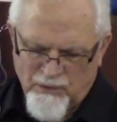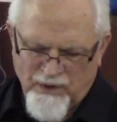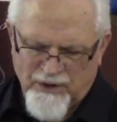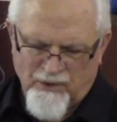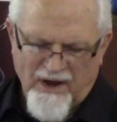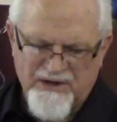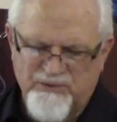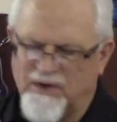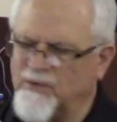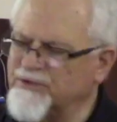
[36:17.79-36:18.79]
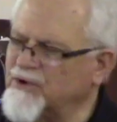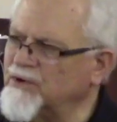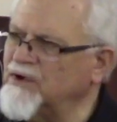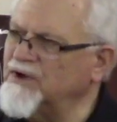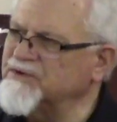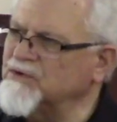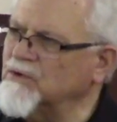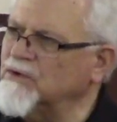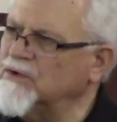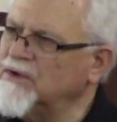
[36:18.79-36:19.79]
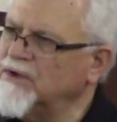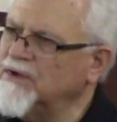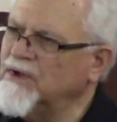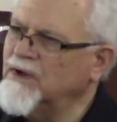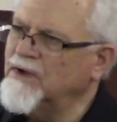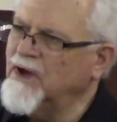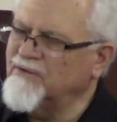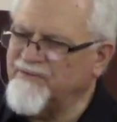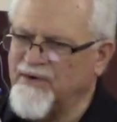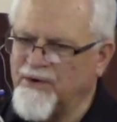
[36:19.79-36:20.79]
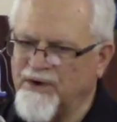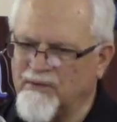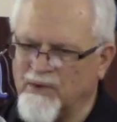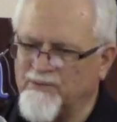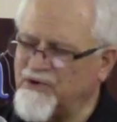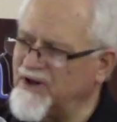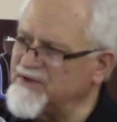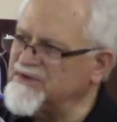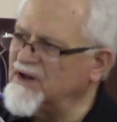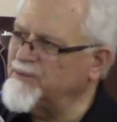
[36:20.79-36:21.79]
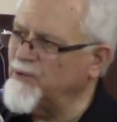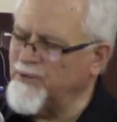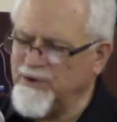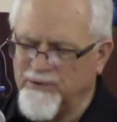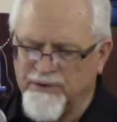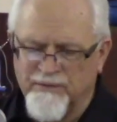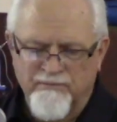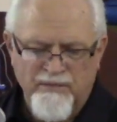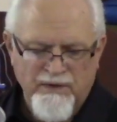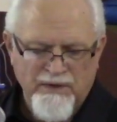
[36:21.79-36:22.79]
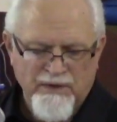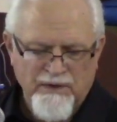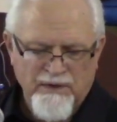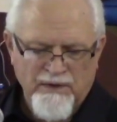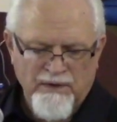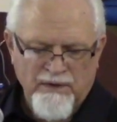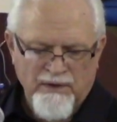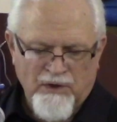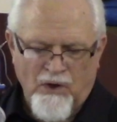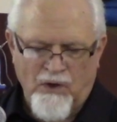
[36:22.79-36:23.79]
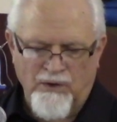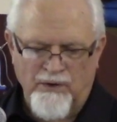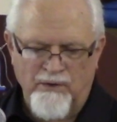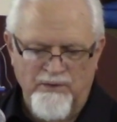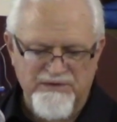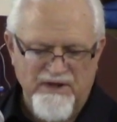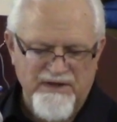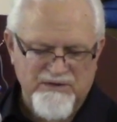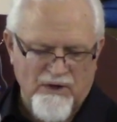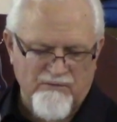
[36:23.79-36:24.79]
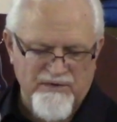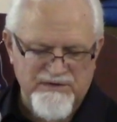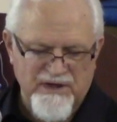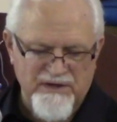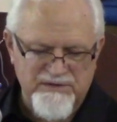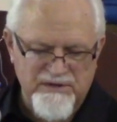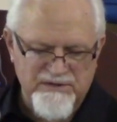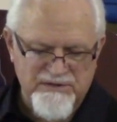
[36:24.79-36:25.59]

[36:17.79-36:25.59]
We graduated with her in high school. I found her number. I'm trying to set up a reunion. Called her. It was a nice conversation.